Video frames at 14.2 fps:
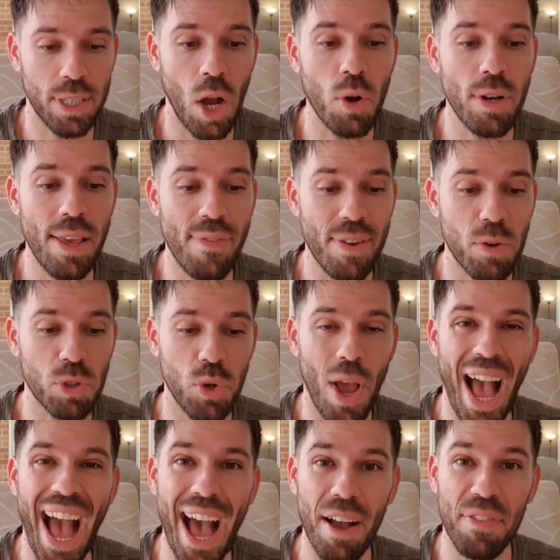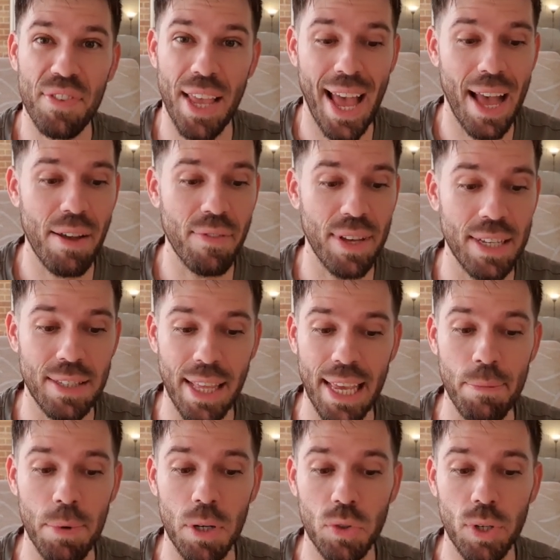The only field you have to have is the
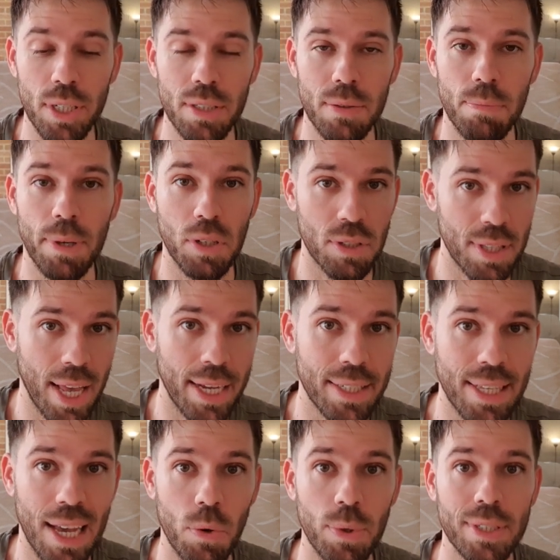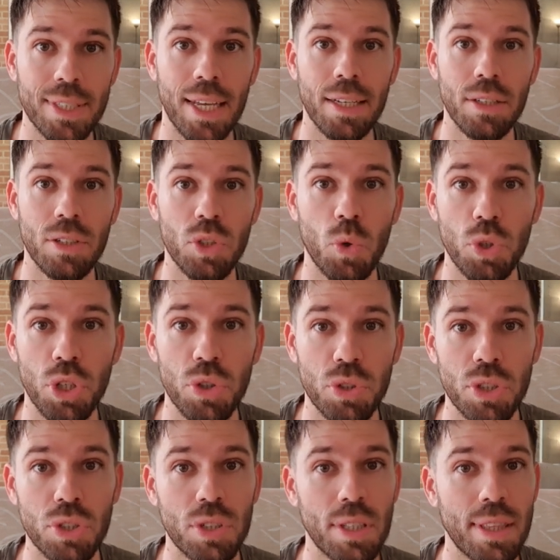email address, because that is how we send your
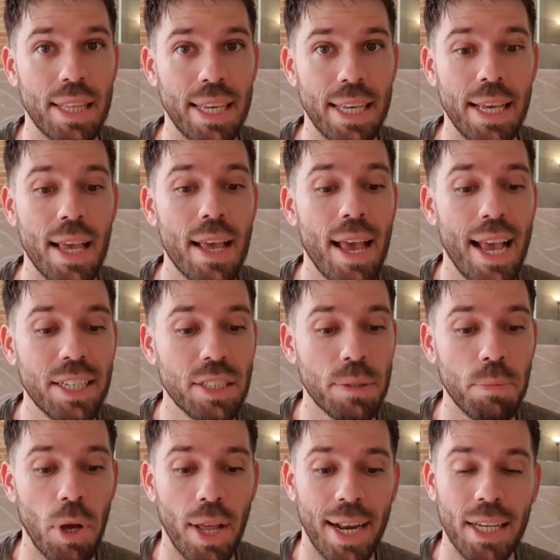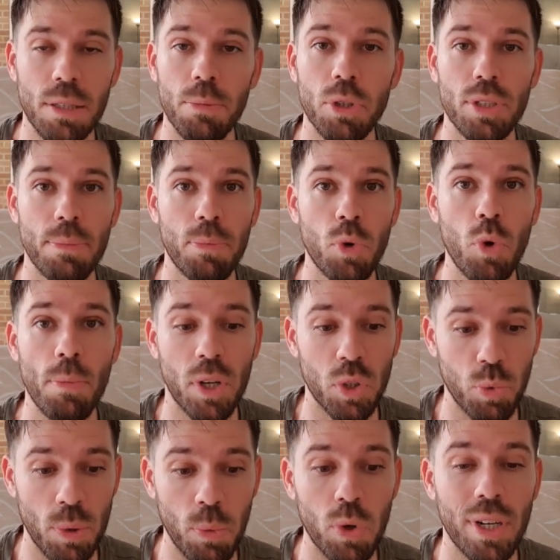users the estimate. And that's the most important,
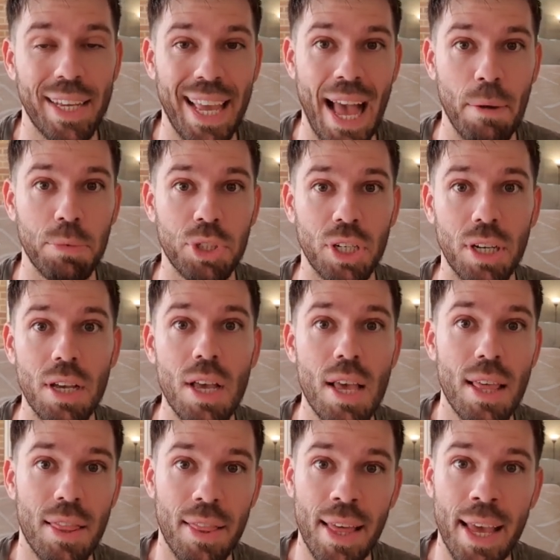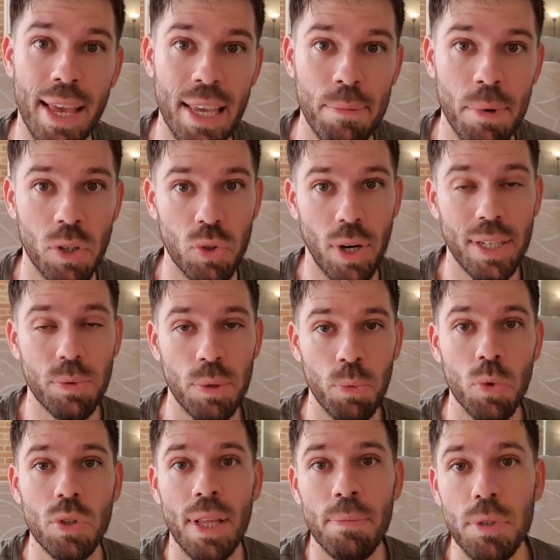because we want to capture their email address. We
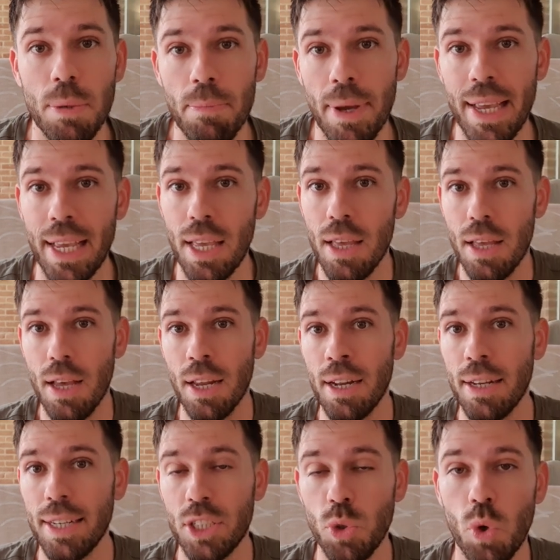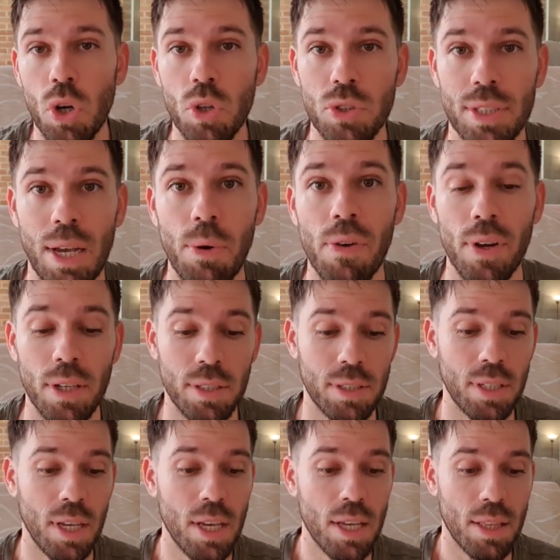want them to make an initial contact with
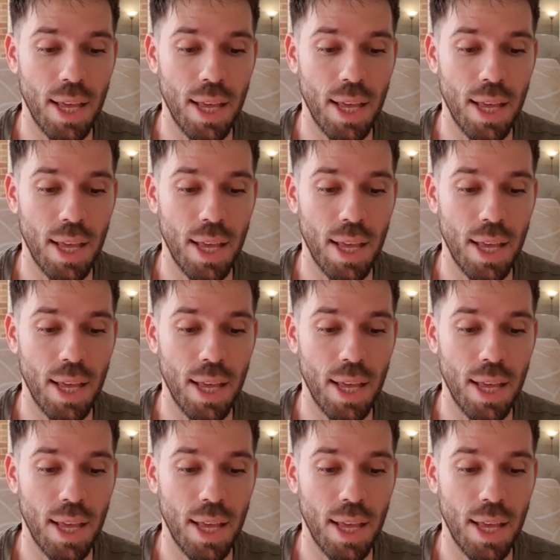us.